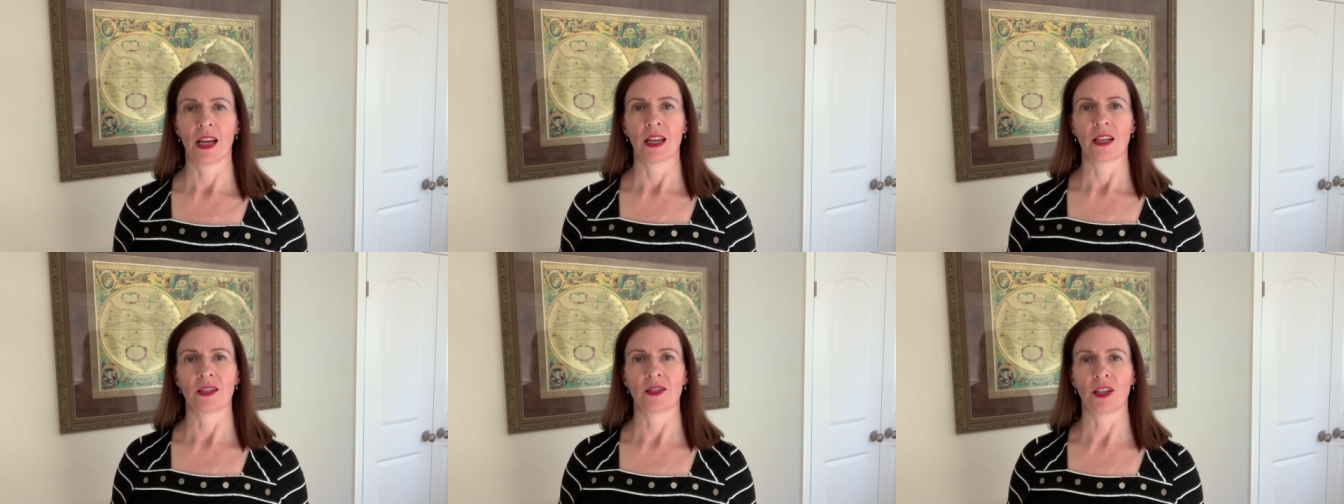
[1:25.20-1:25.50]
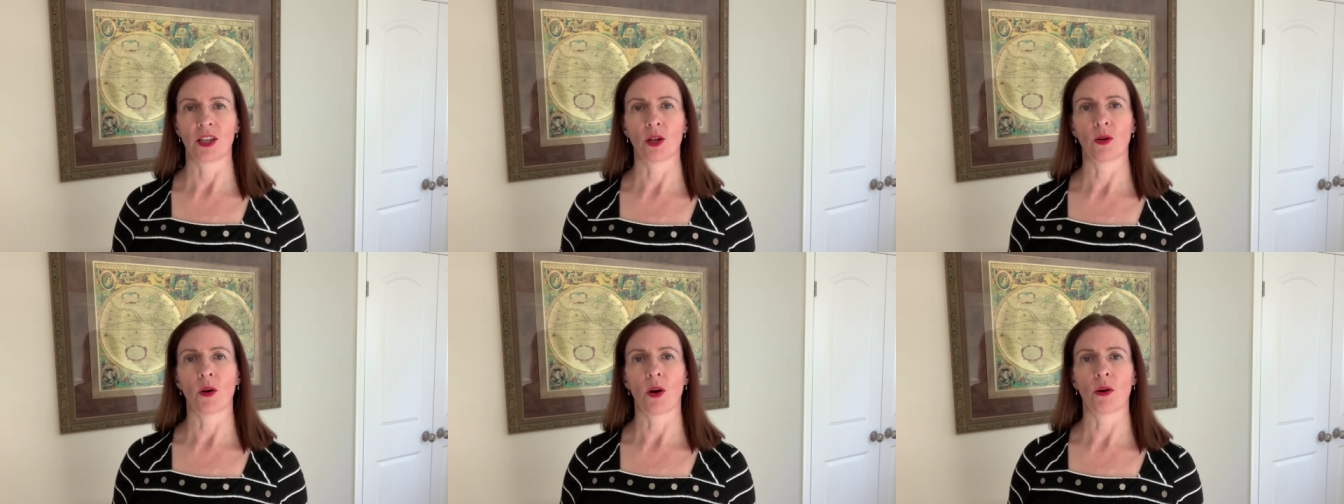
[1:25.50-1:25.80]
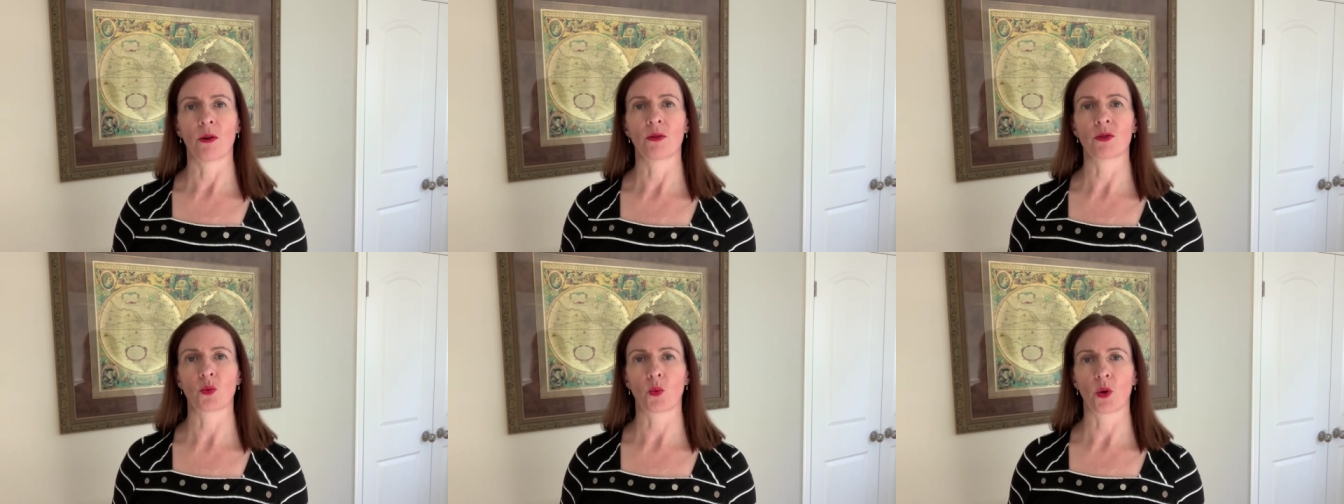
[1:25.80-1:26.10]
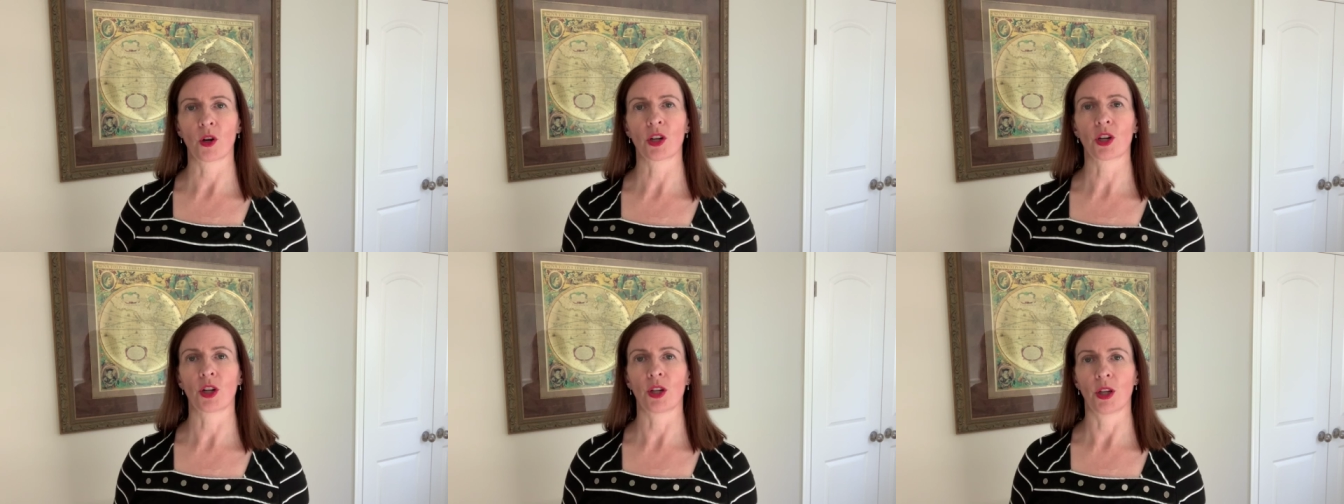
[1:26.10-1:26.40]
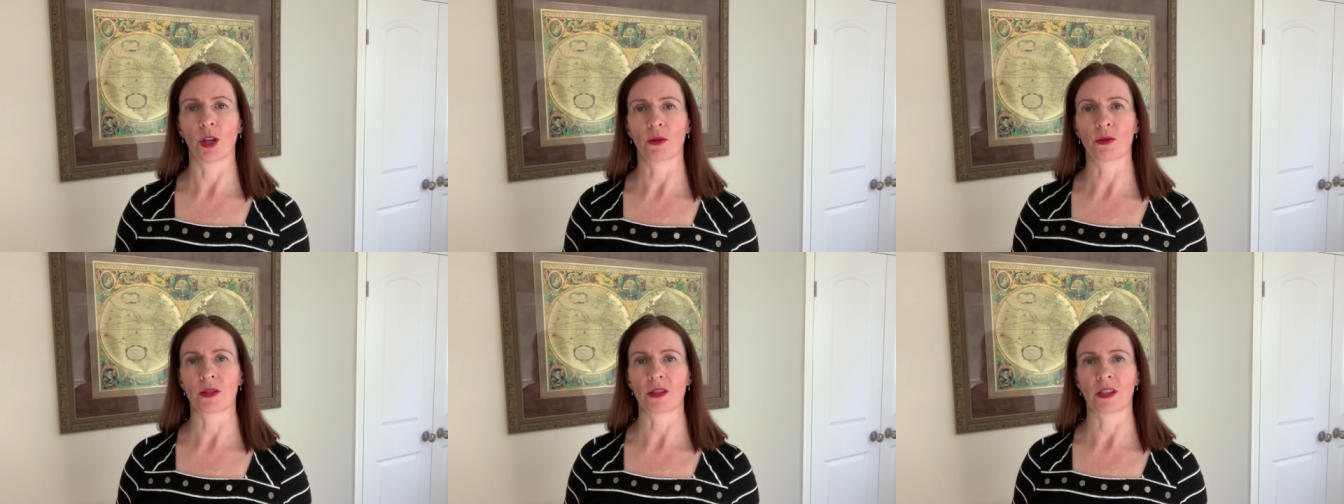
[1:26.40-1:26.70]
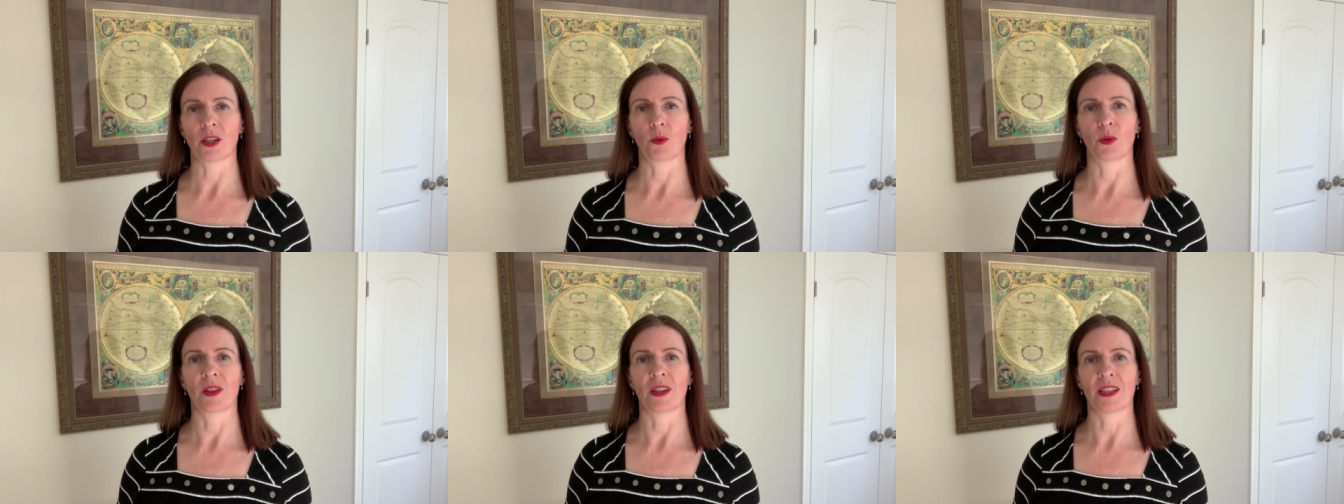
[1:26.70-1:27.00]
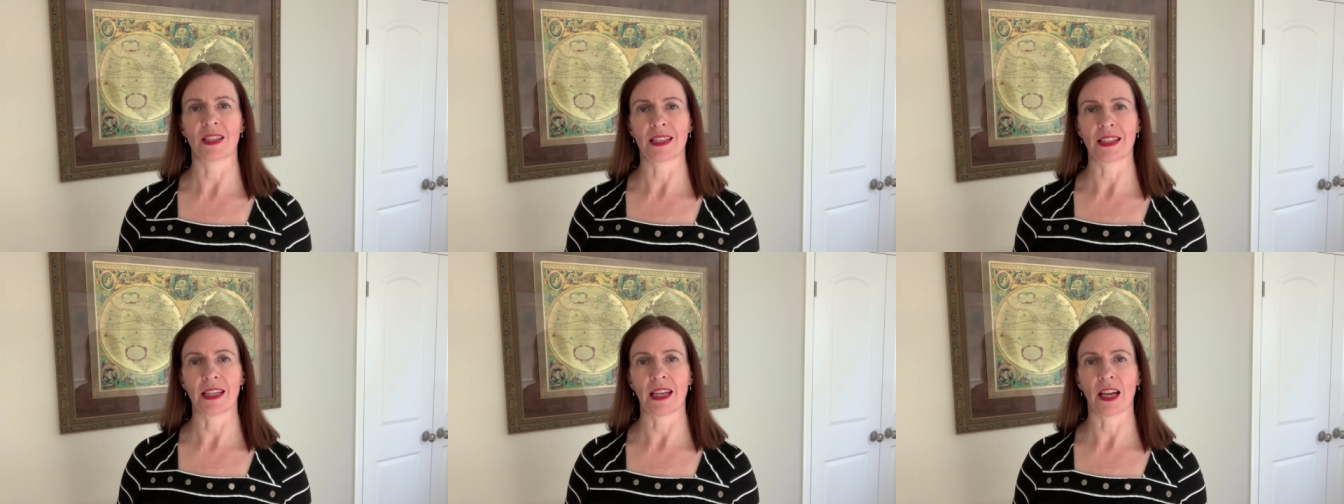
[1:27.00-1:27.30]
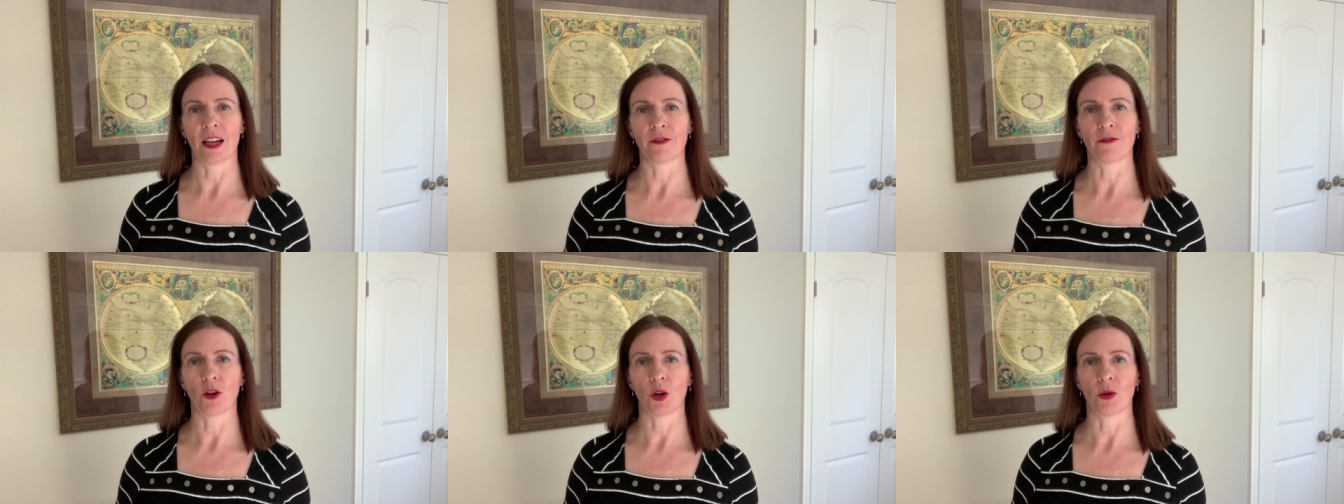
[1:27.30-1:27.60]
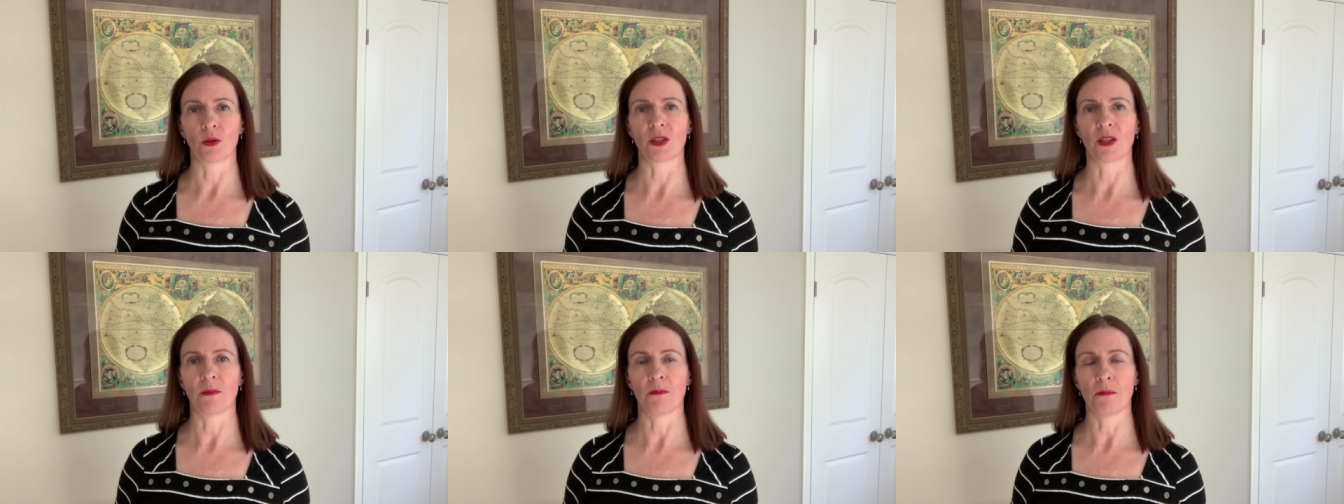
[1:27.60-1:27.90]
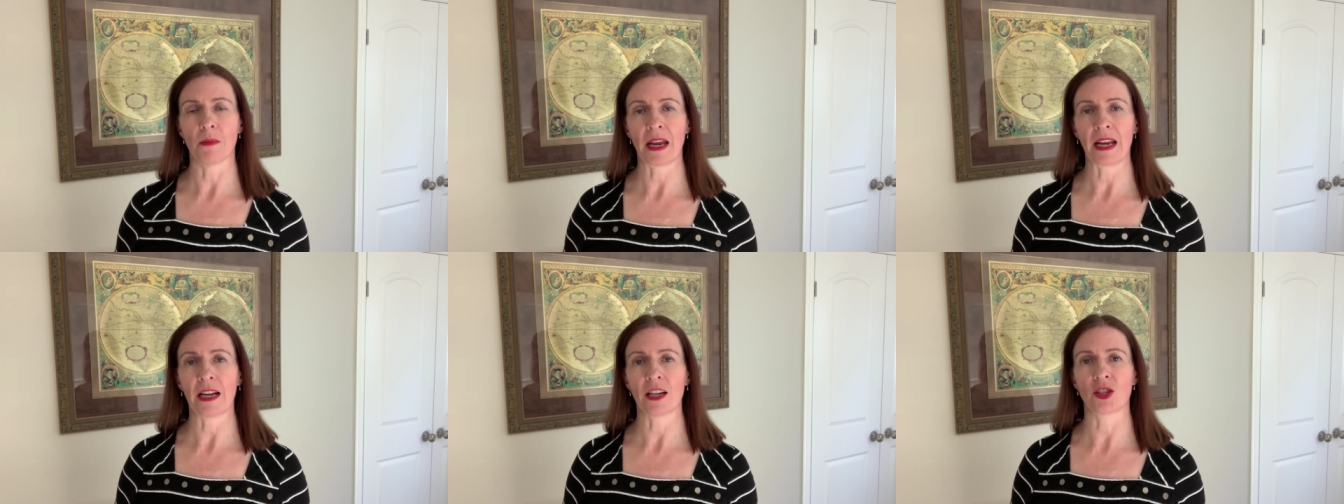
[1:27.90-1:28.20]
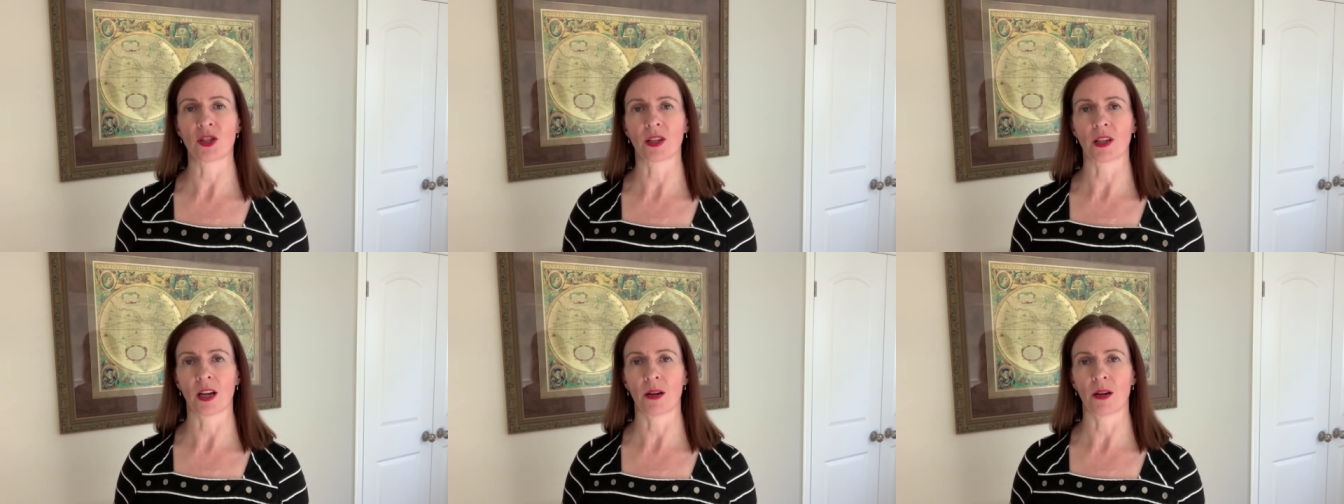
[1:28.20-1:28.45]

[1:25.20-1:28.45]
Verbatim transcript: COOs work closely with the CFO to manage the